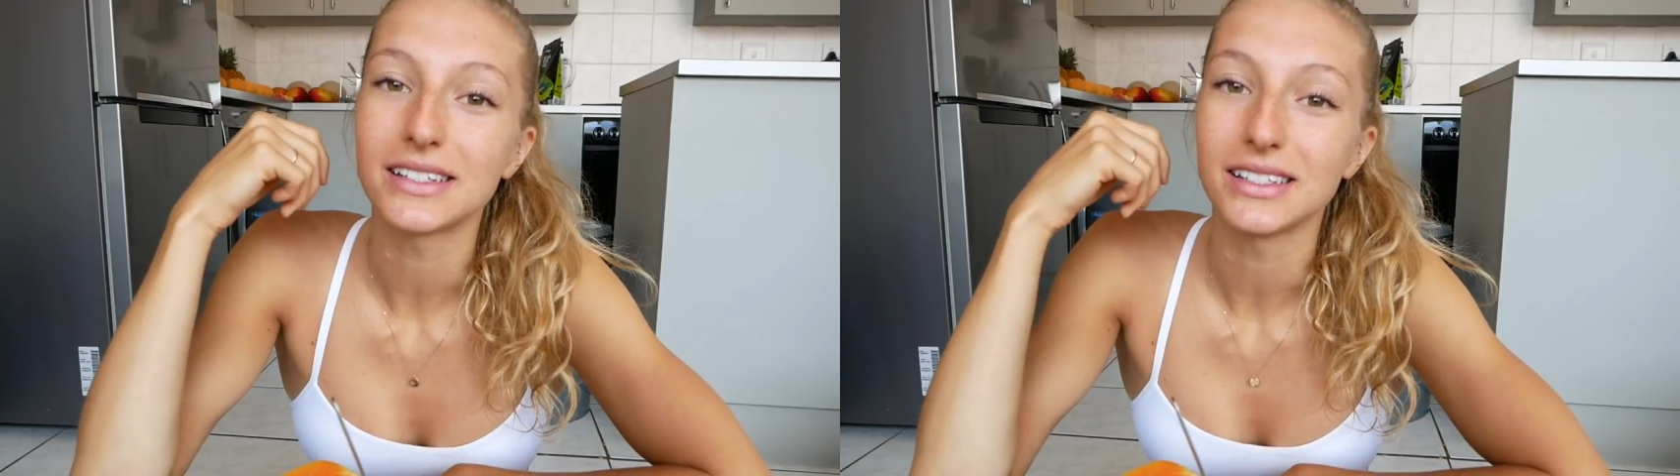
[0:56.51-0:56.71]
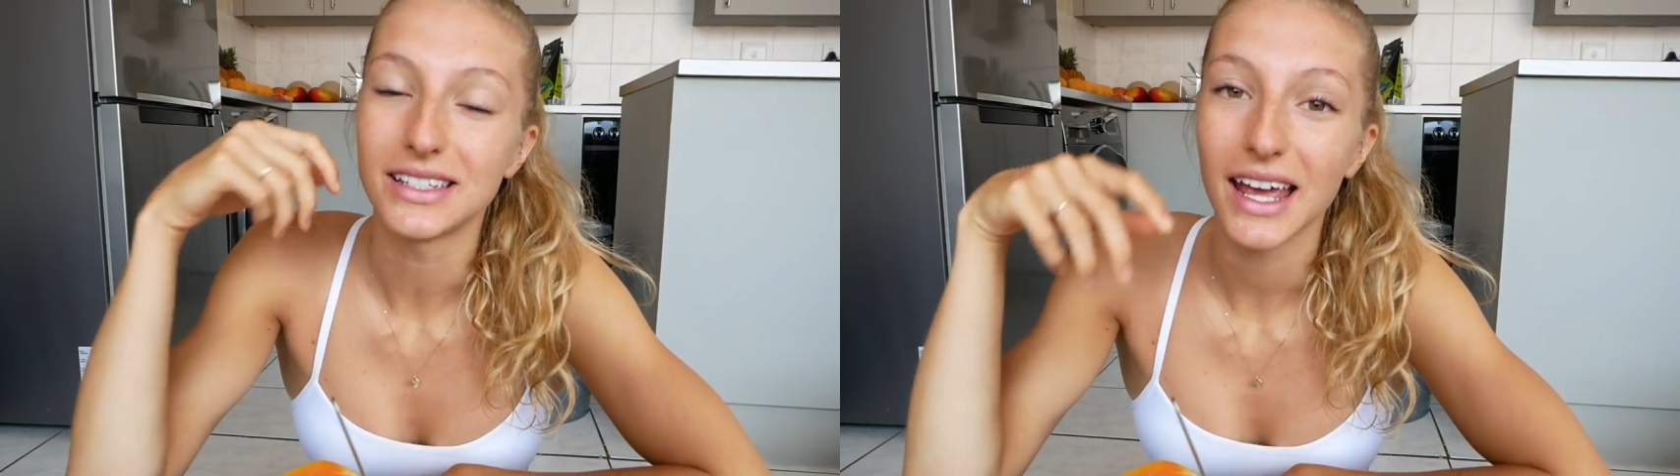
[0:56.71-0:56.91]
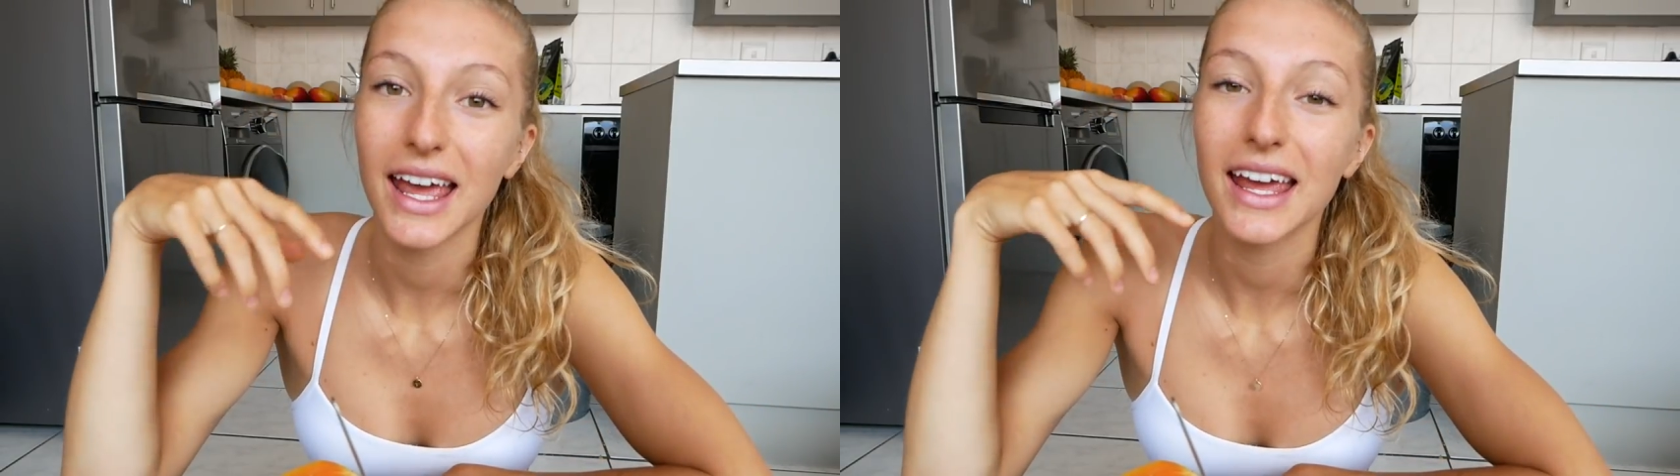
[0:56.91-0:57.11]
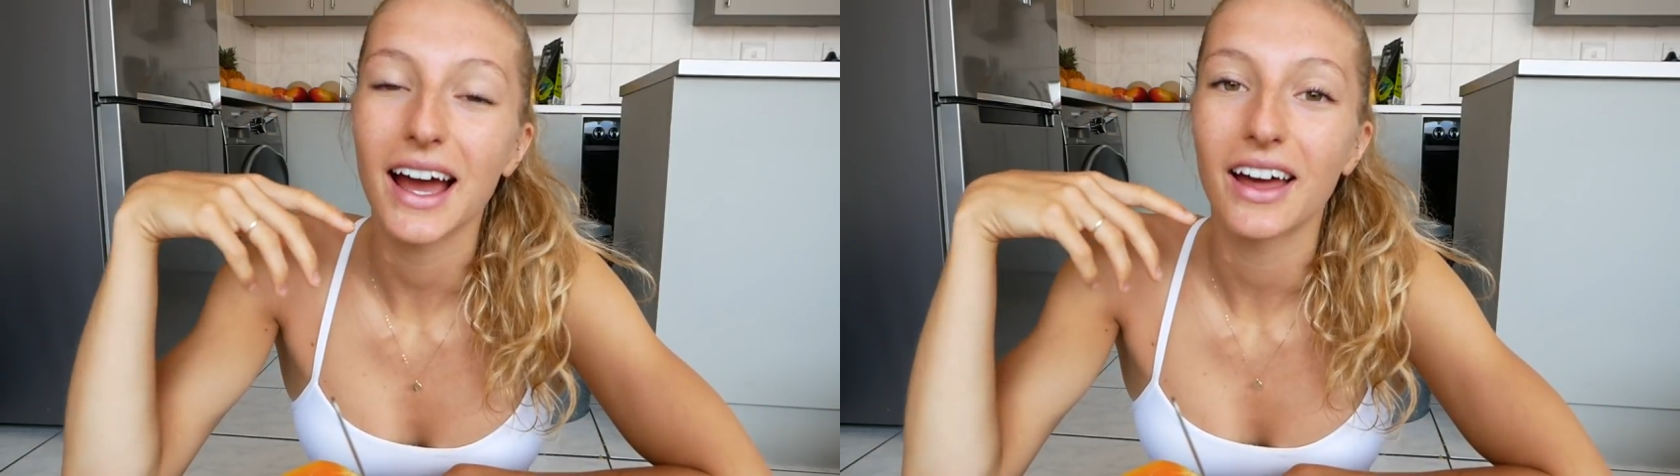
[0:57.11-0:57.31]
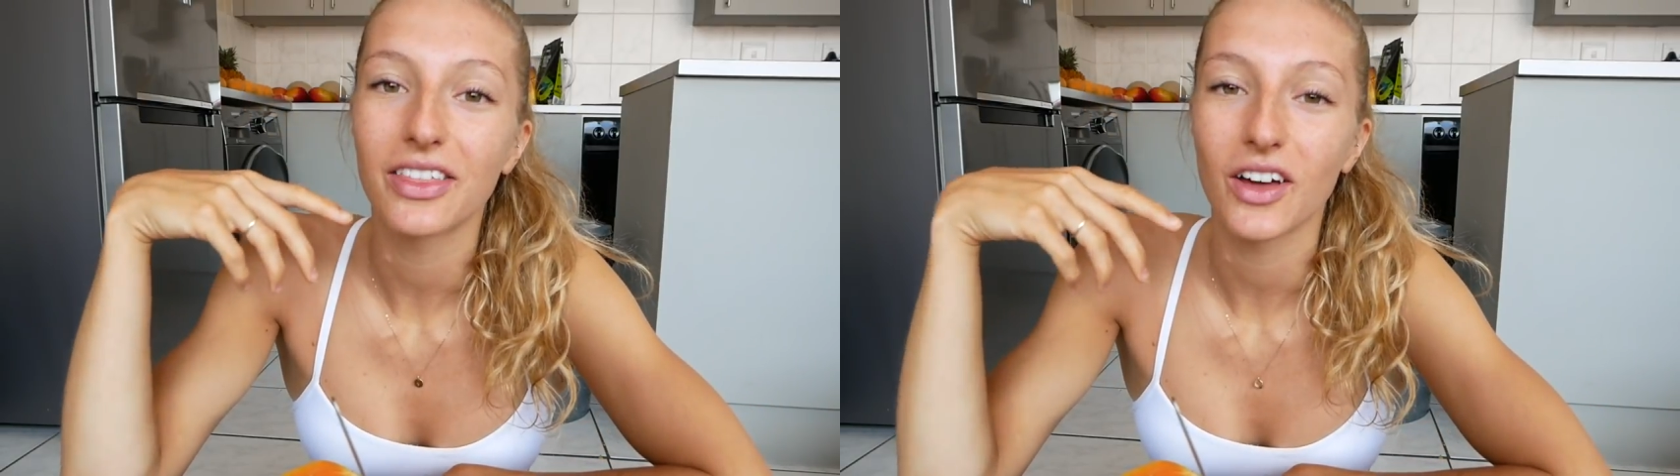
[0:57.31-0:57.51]

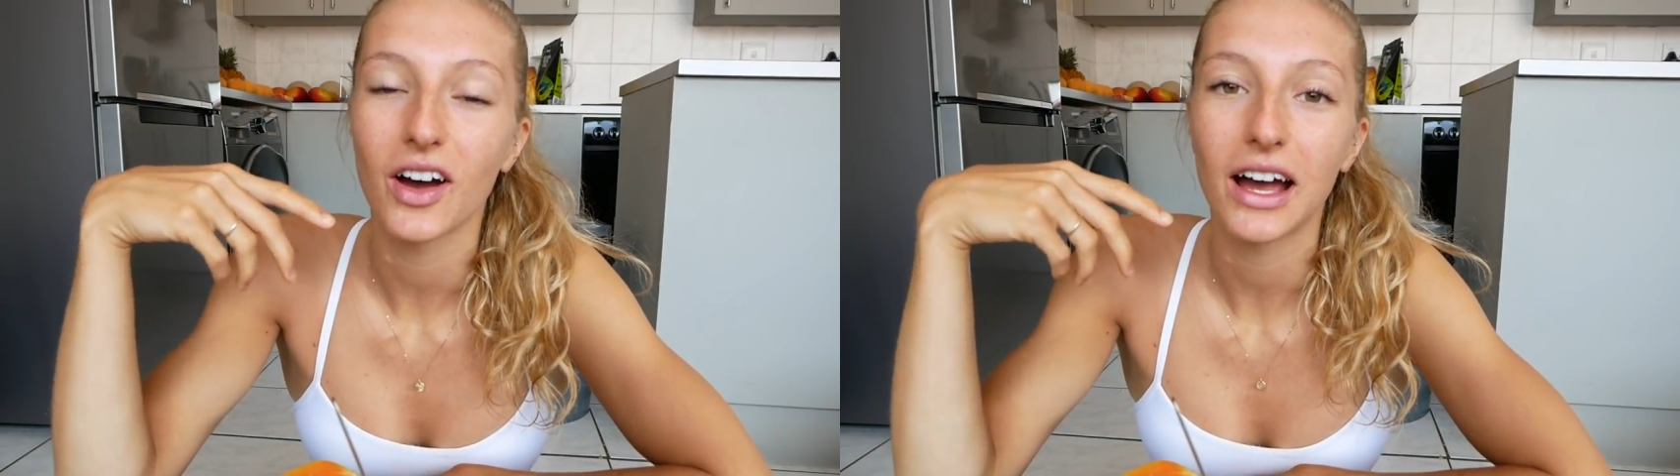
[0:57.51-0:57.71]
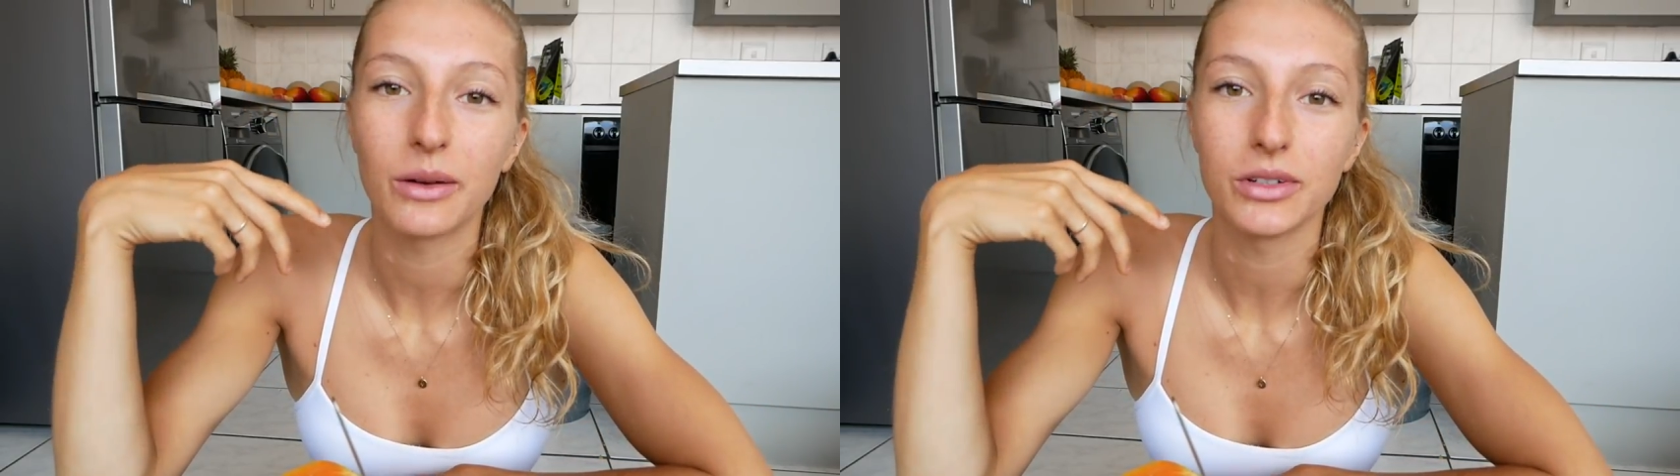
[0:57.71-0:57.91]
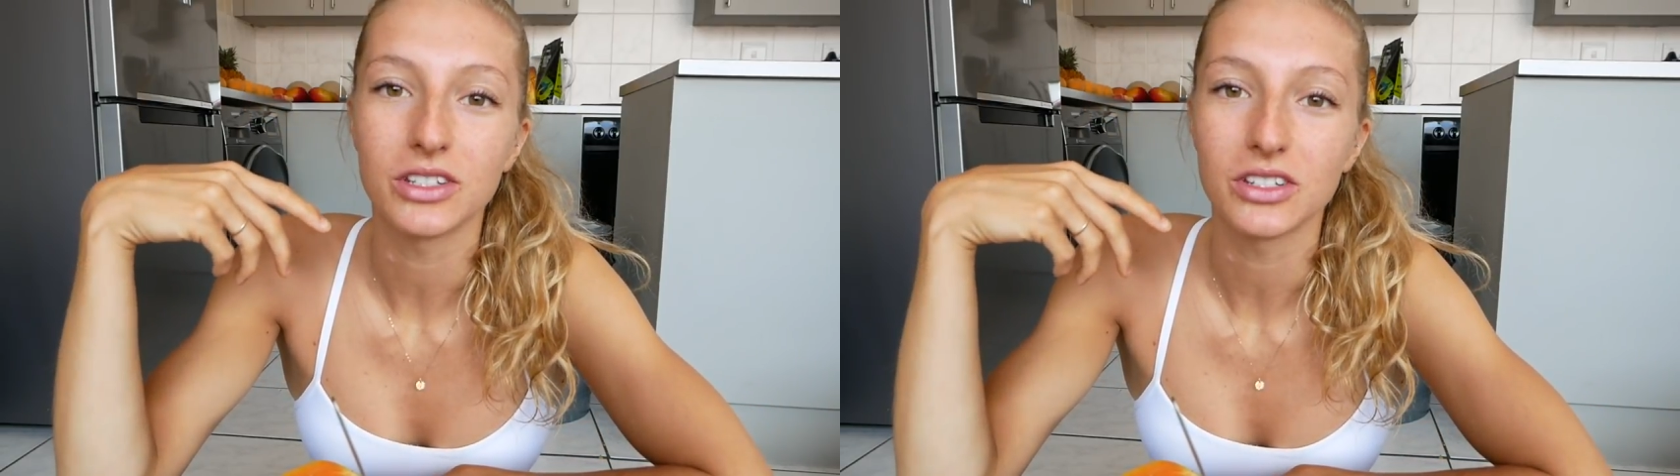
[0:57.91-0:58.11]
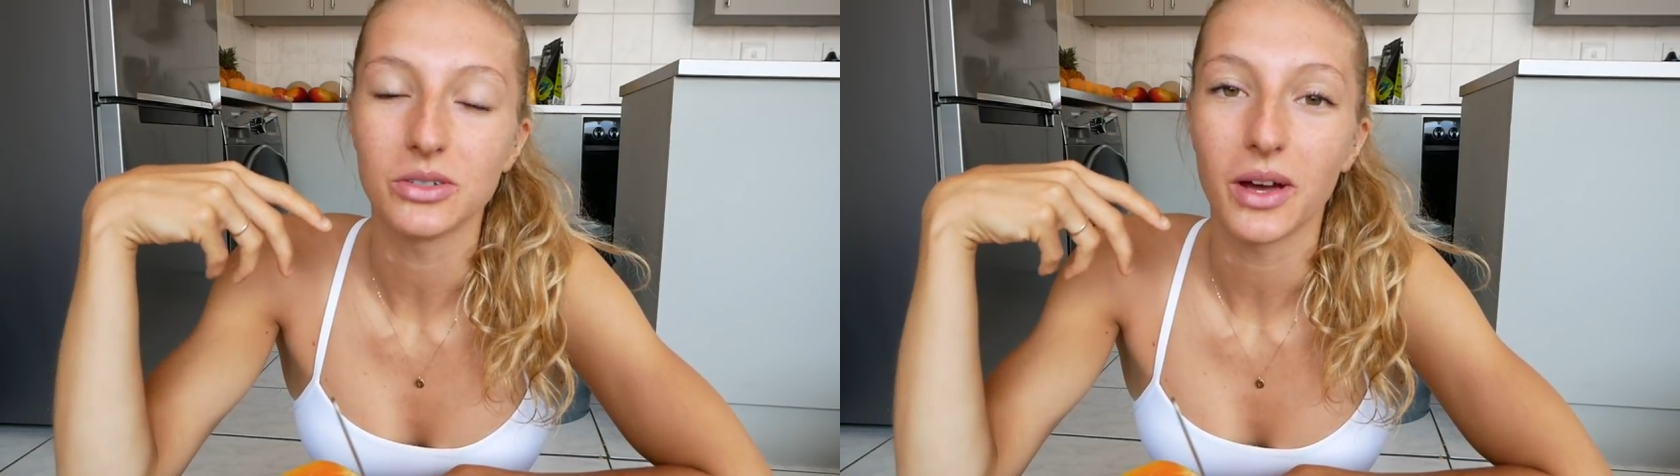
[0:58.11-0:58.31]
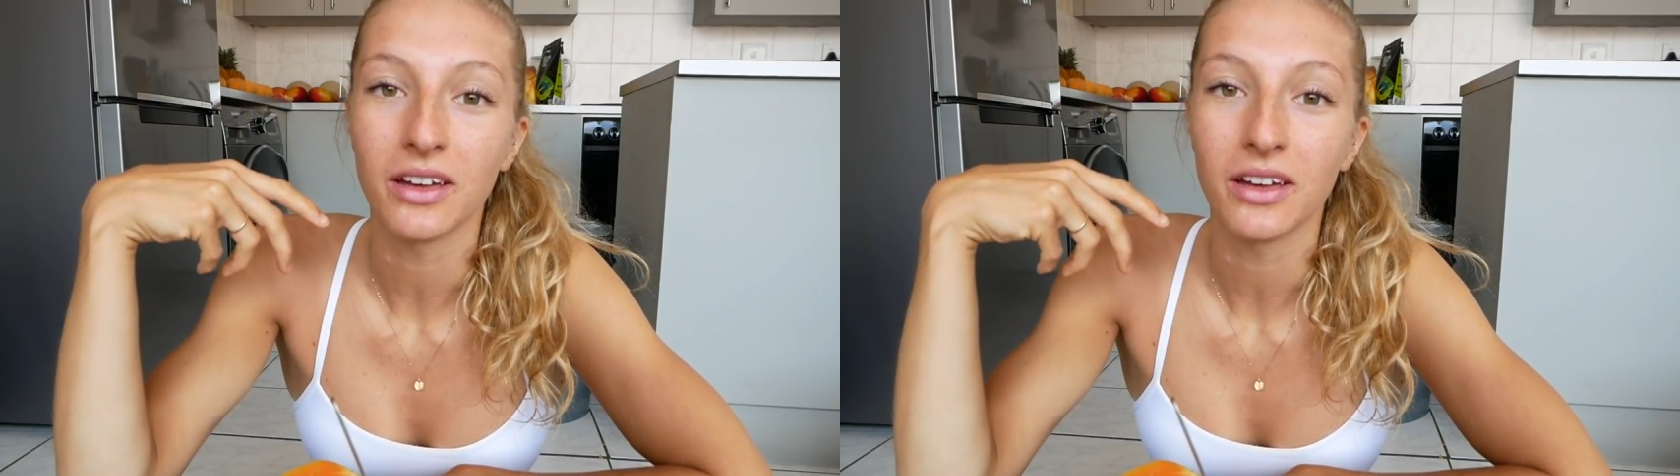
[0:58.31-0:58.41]
I thought I would do